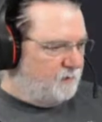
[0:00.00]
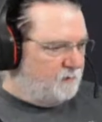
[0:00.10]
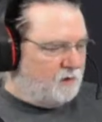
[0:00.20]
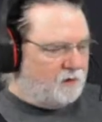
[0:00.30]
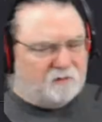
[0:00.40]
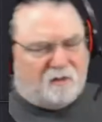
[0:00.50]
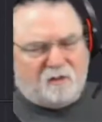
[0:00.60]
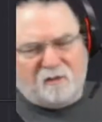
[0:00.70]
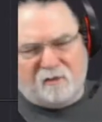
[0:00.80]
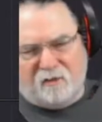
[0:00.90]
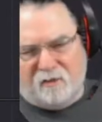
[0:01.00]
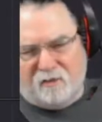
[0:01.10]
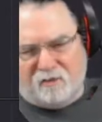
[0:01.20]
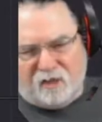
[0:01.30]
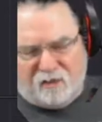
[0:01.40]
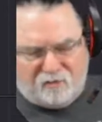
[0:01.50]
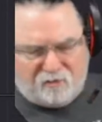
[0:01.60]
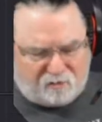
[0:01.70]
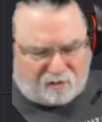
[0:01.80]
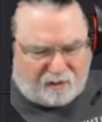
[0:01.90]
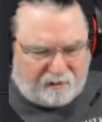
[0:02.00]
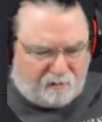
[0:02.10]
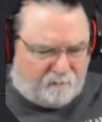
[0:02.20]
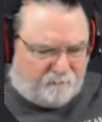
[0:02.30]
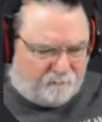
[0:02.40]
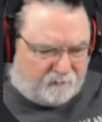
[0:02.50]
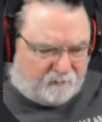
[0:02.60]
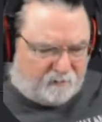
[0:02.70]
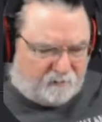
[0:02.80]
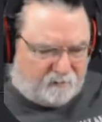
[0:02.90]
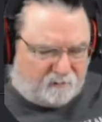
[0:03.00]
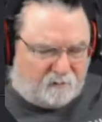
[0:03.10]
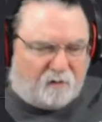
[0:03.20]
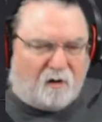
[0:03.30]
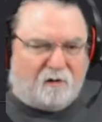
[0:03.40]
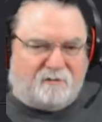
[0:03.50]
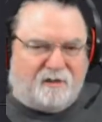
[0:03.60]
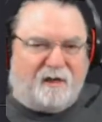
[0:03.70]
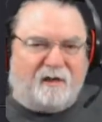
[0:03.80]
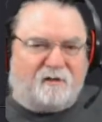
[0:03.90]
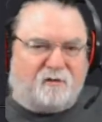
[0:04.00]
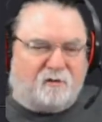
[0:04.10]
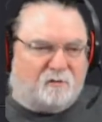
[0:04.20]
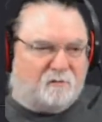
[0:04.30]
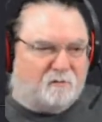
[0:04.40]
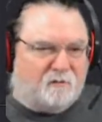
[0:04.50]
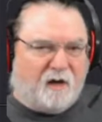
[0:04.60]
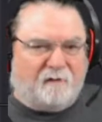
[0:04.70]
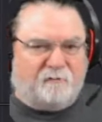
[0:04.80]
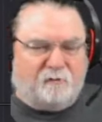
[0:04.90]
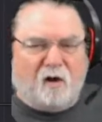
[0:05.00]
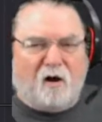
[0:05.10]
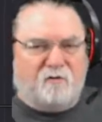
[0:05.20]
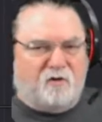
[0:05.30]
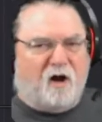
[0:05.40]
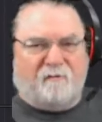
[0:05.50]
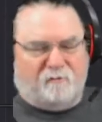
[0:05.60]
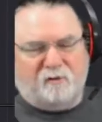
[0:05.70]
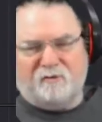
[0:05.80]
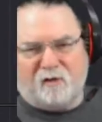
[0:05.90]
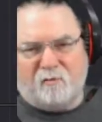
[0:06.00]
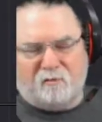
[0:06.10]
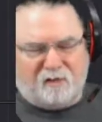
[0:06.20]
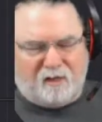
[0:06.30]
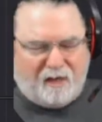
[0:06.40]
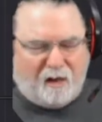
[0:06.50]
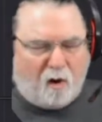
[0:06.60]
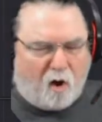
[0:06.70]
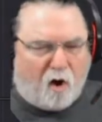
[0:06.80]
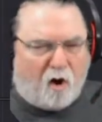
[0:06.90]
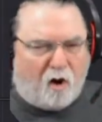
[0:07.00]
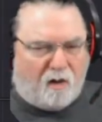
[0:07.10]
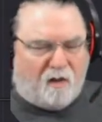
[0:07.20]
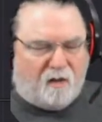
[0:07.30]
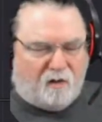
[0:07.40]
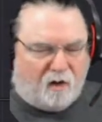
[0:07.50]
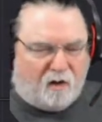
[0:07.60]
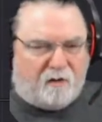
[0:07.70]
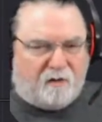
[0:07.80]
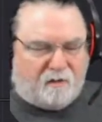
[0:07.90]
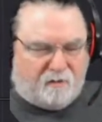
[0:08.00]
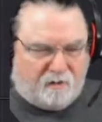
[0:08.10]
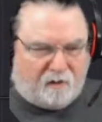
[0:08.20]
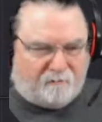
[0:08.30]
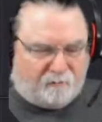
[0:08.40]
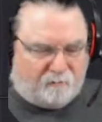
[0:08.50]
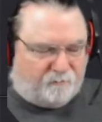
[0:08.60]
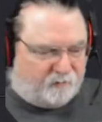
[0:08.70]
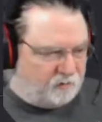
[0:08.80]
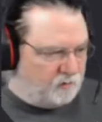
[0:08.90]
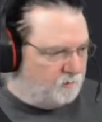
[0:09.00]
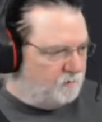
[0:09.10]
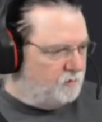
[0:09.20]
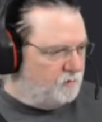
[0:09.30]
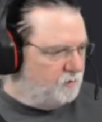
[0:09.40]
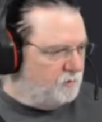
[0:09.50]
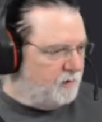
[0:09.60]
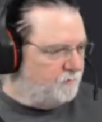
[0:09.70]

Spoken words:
Long Dog, you need to change your title to long text or novel. Long novel. Let's go with a long novel. There you go. New name